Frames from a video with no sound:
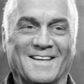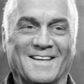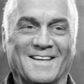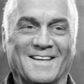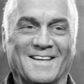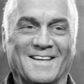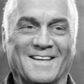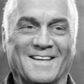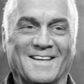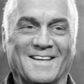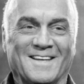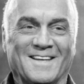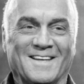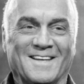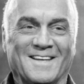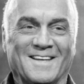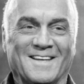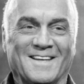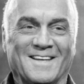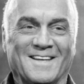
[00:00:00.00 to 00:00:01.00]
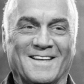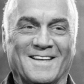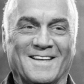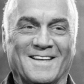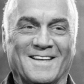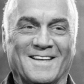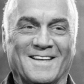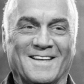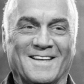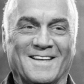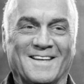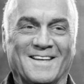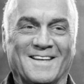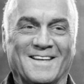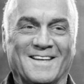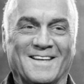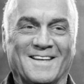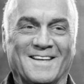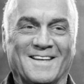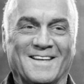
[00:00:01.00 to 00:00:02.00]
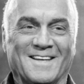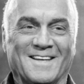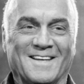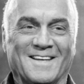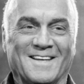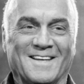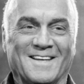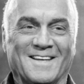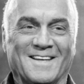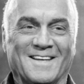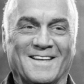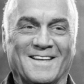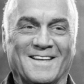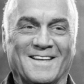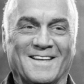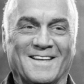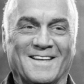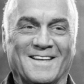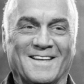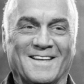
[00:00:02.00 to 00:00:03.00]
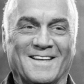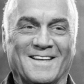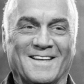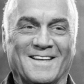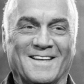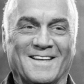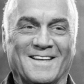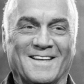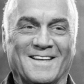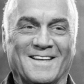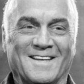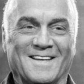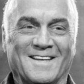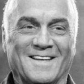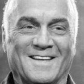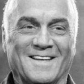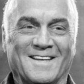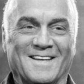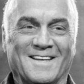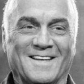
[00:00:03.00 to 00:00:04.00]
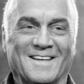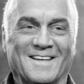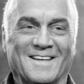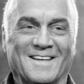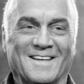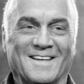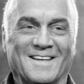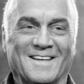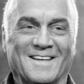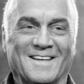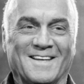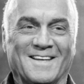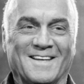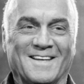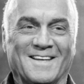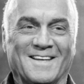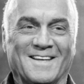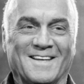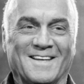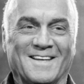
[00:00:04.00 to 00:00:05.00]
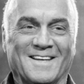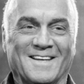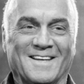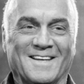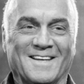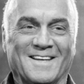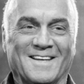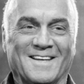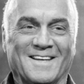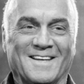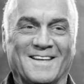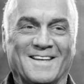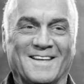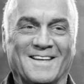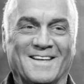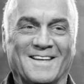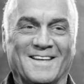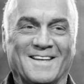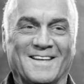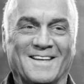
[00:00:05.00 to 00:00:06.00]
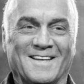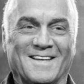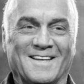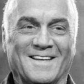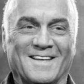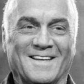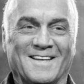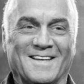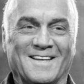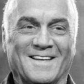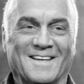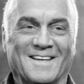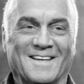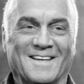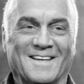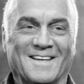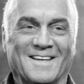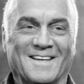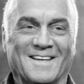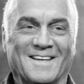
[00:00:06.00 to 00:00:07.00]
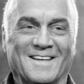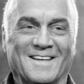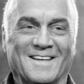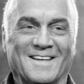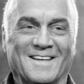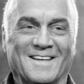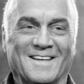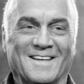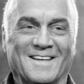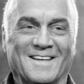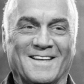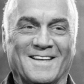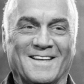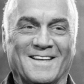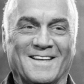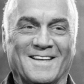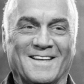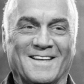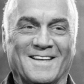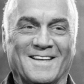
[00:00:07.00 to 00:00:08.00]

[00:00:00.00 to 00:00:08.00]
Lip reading: This is a still picture; no speech is visible.